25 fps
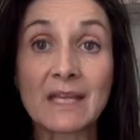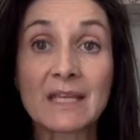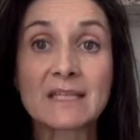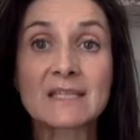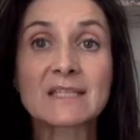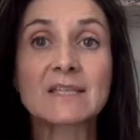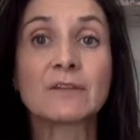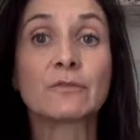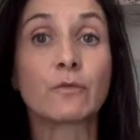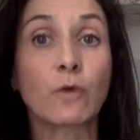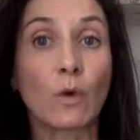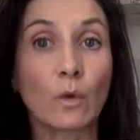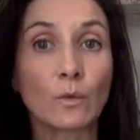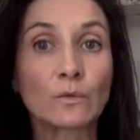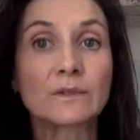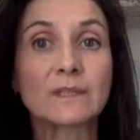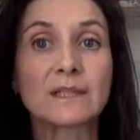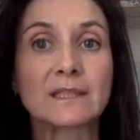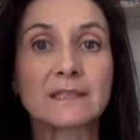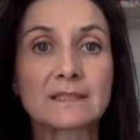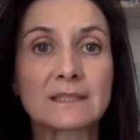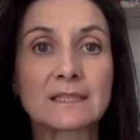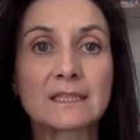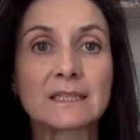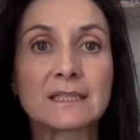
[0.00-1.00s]
She
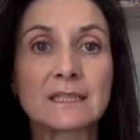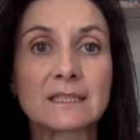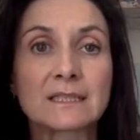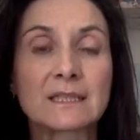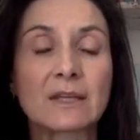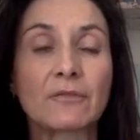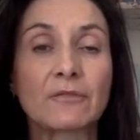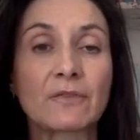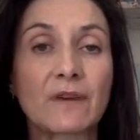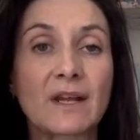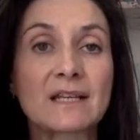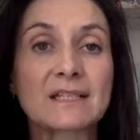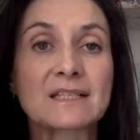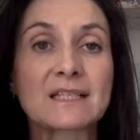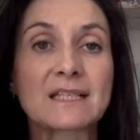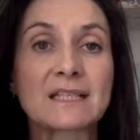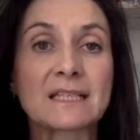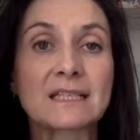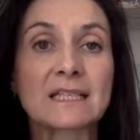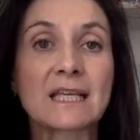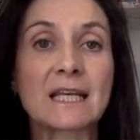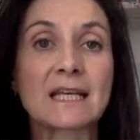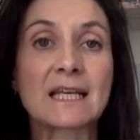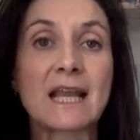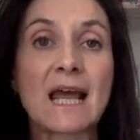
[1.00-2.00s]
founded the first
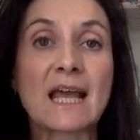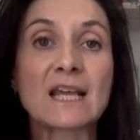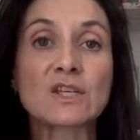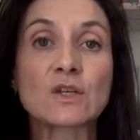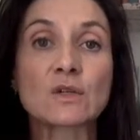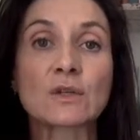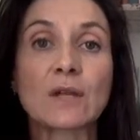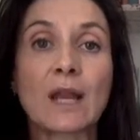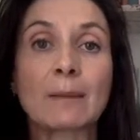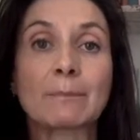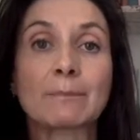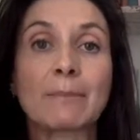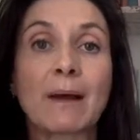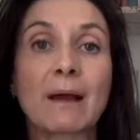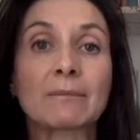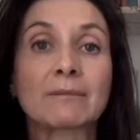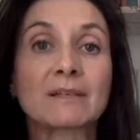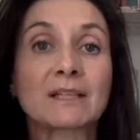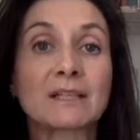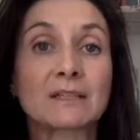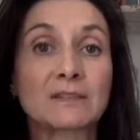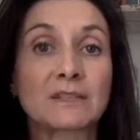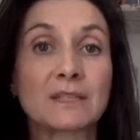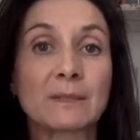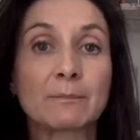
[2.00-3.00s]
international
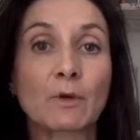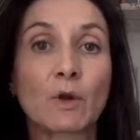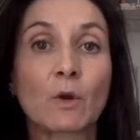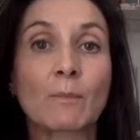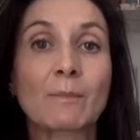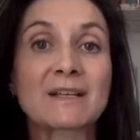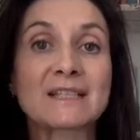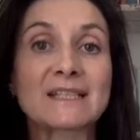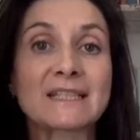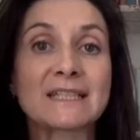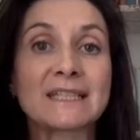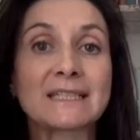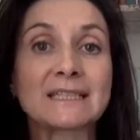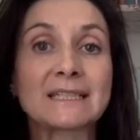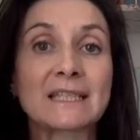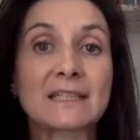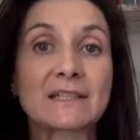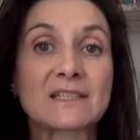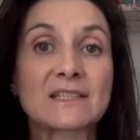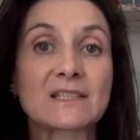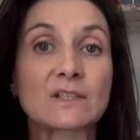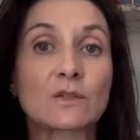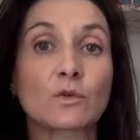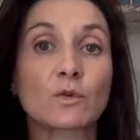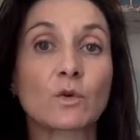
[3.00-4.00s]
public diplomacy
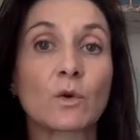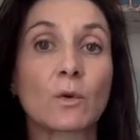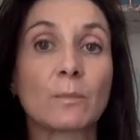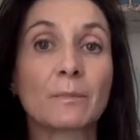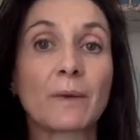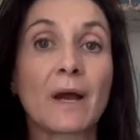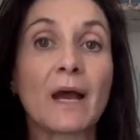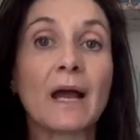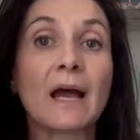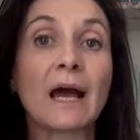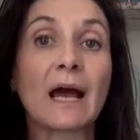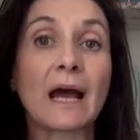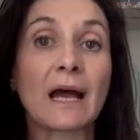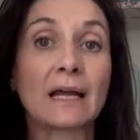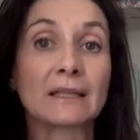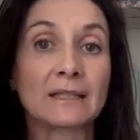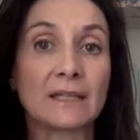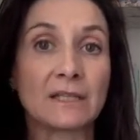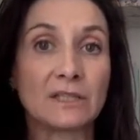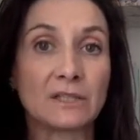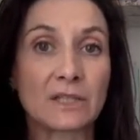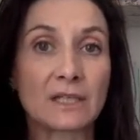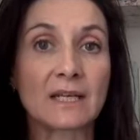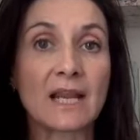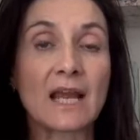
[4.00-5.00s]
interest group at the
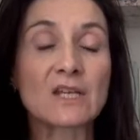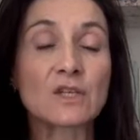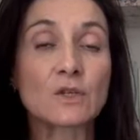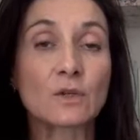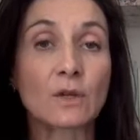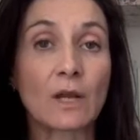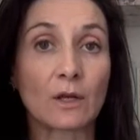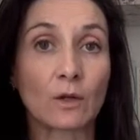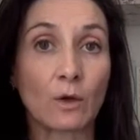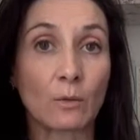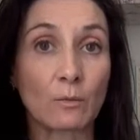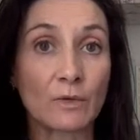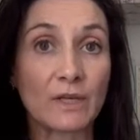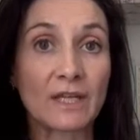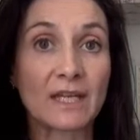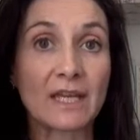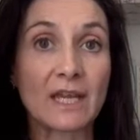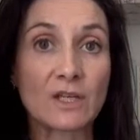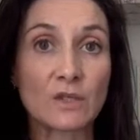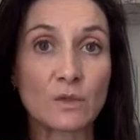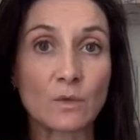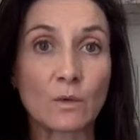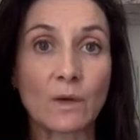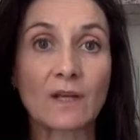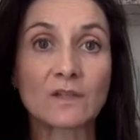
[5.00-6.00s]
International
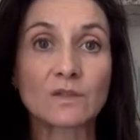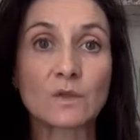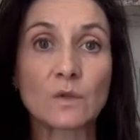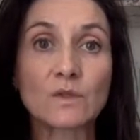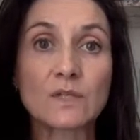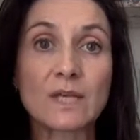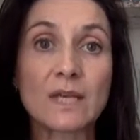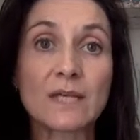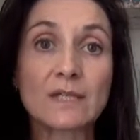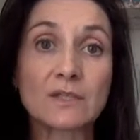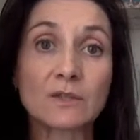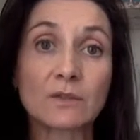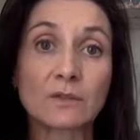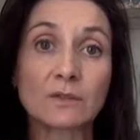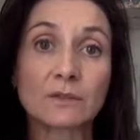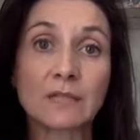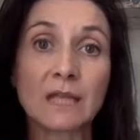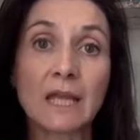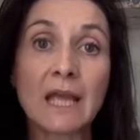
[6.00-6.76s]
Communication Association